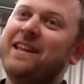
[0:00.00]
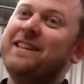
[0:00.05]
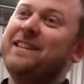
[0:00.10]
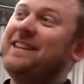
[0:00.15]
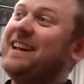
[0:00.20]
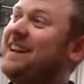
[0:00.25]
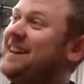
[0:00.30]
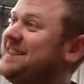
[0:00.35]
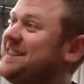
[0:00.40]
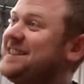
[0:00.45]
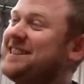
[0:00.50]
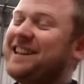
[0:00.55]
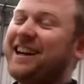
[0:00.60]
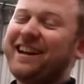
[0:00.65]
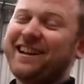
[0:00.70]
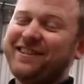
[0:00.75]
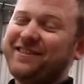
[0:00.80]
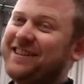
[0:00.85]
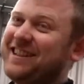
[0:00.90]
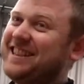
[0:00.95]
That is
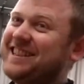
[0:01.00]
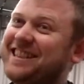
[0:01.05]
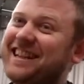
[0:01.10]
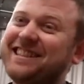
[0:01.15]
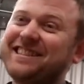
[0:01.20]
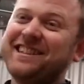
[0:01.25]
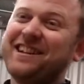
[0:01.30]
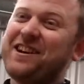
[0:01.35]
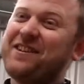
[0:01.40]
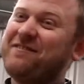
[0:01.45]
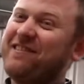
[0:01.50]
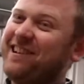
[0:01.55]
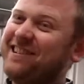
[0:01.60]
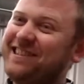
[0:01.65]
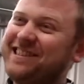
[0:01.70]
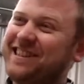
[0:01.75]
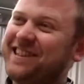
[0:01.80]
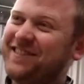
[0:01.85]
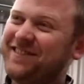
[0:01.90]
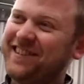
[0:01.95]
exactly what it says in our
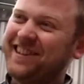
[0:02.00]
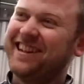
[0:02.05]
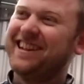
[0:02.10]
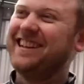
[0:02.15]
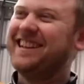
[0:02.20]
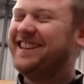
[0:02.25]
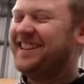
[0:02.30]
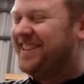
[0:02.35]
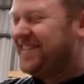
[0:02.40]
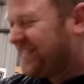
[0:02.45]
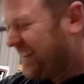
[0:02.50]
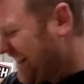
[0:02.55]
brochure, funnily enough.